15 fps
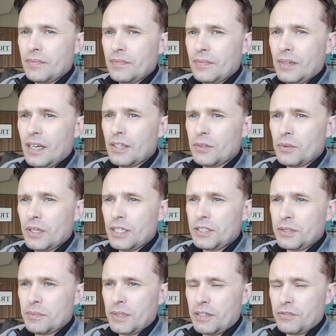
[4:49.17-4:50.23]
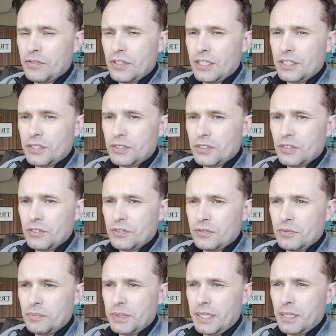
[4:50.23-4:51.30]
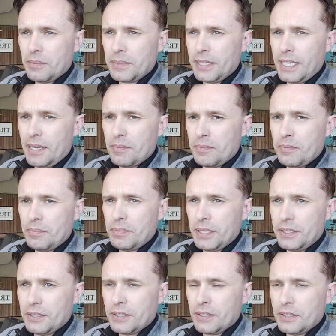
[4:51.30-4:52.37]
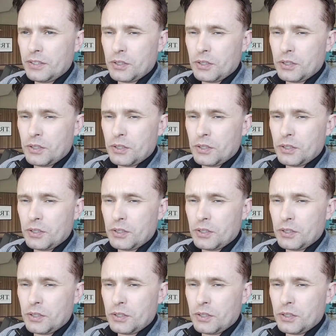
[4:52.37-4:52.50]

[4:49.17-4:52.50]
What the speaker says: otherwise, you might find yourself becoming that bitter,